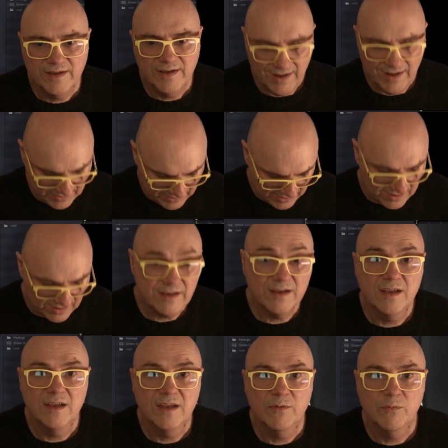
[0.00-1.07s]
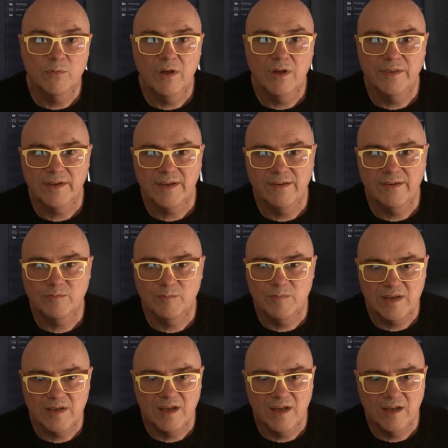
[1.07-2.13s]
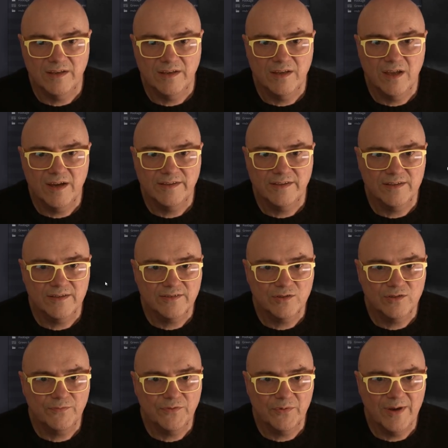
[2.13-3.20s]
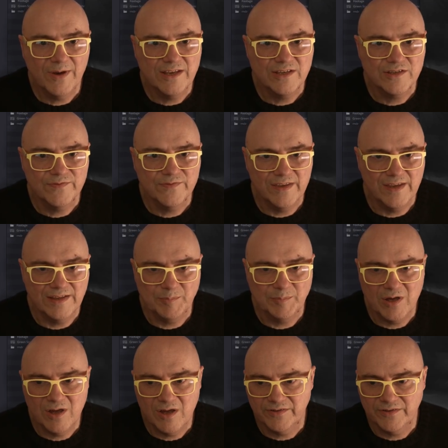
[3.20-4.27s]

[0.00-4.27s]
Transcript: and then one that gives me a nicer, softer edge for this part.